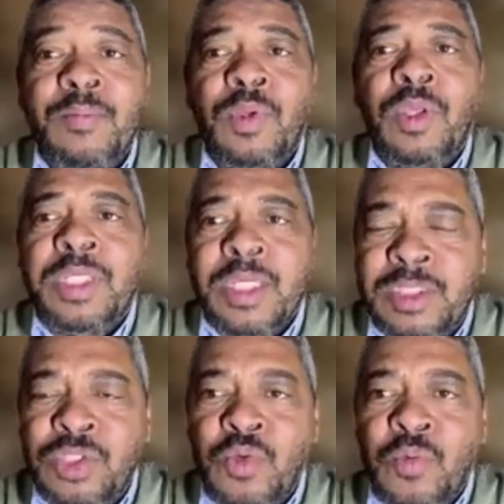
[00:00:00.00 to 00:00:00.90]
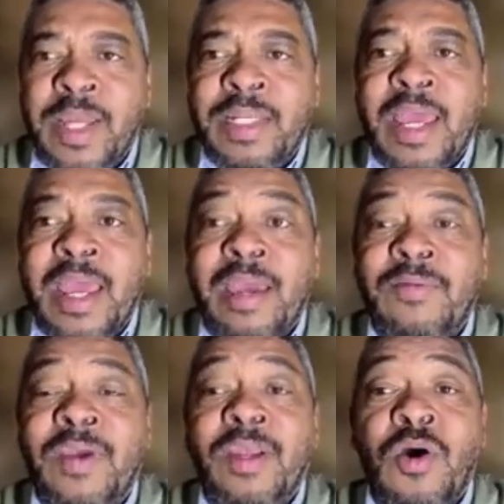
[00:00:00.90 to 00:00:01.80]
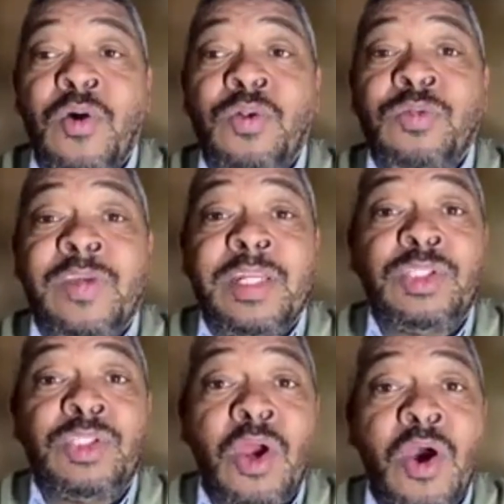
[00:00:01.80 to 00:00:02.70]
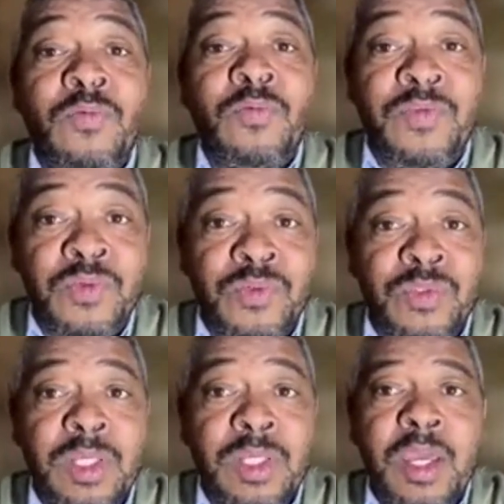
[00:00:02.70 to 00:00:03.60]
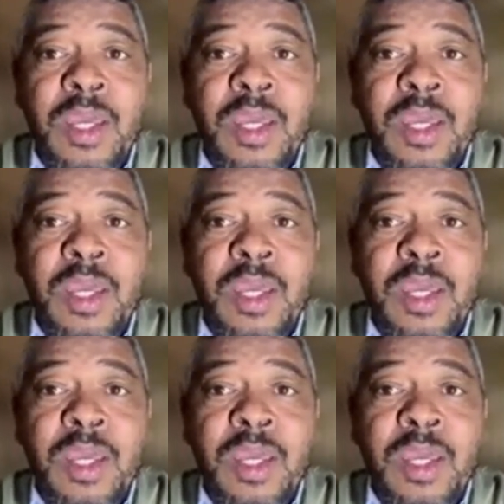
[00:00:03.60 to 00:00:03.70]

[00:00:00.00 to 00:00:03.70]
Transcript: Yes, you might have and hold very strong views